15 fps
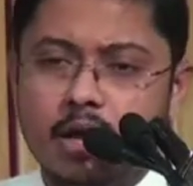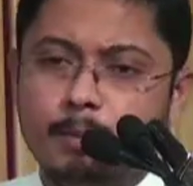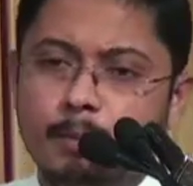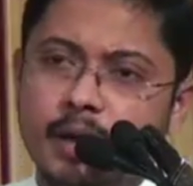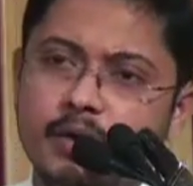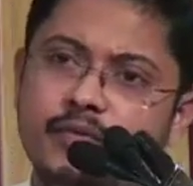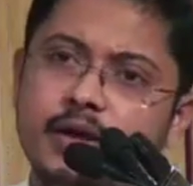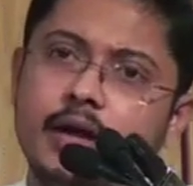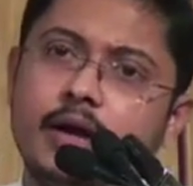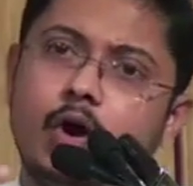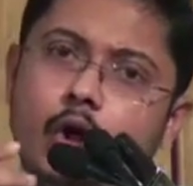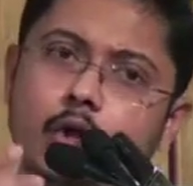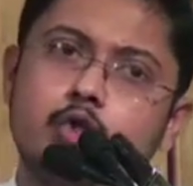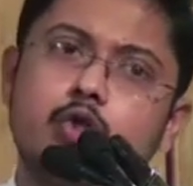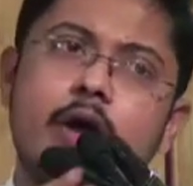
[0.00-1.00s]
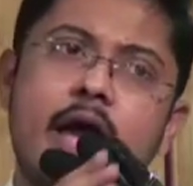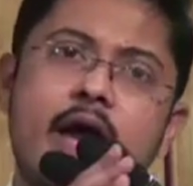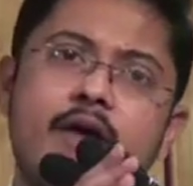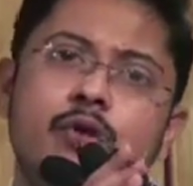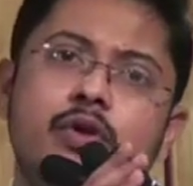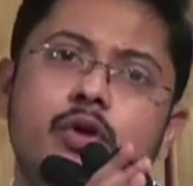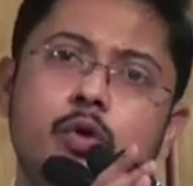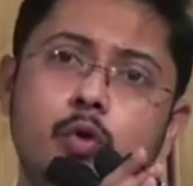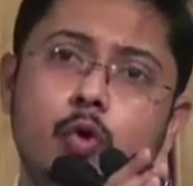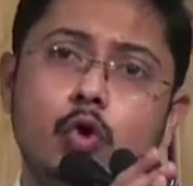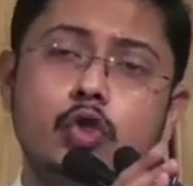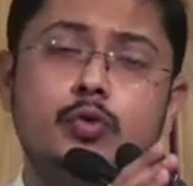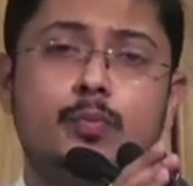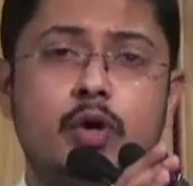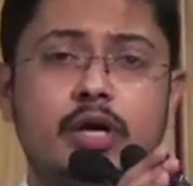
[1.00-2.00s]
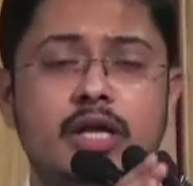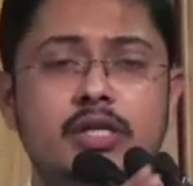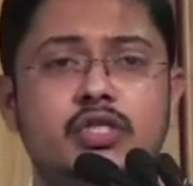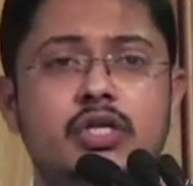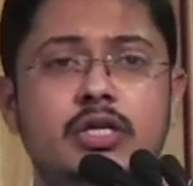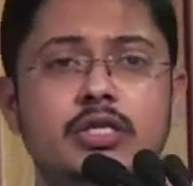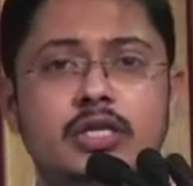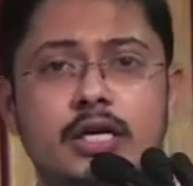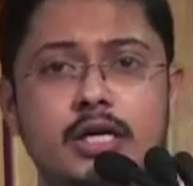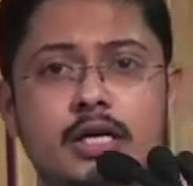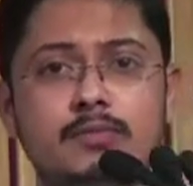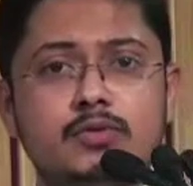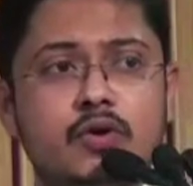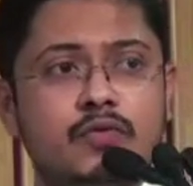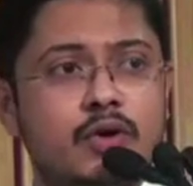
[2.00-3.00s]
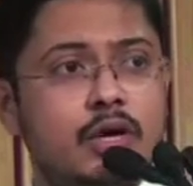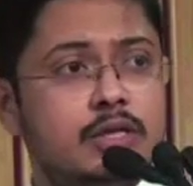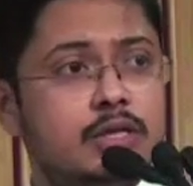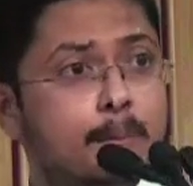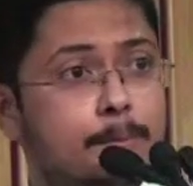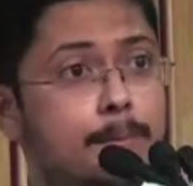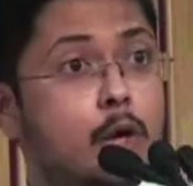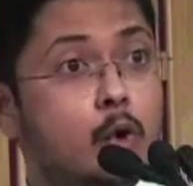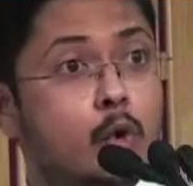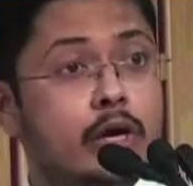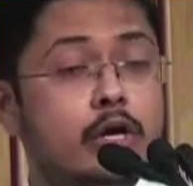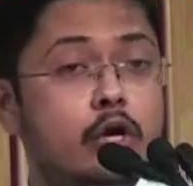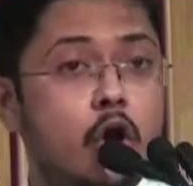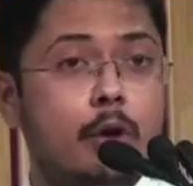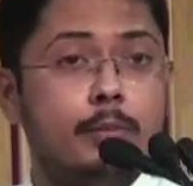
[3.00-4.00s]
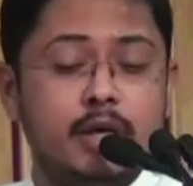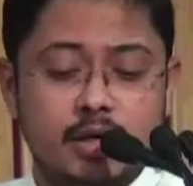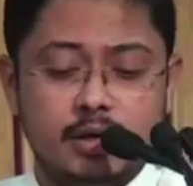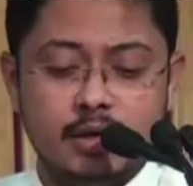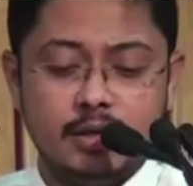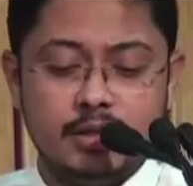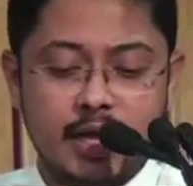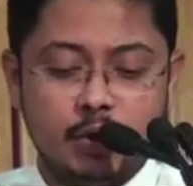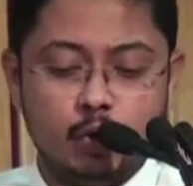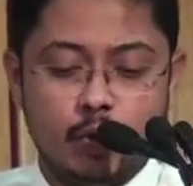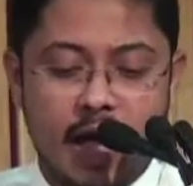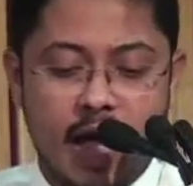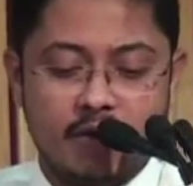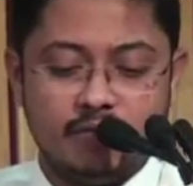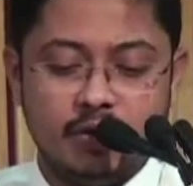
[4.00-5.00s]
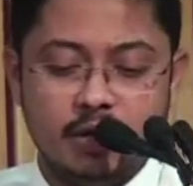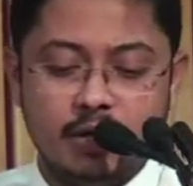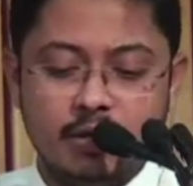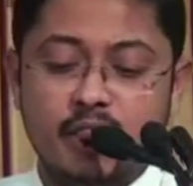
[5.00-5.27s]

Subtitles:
But we also have huge potentials in terms of the blue economy that you have,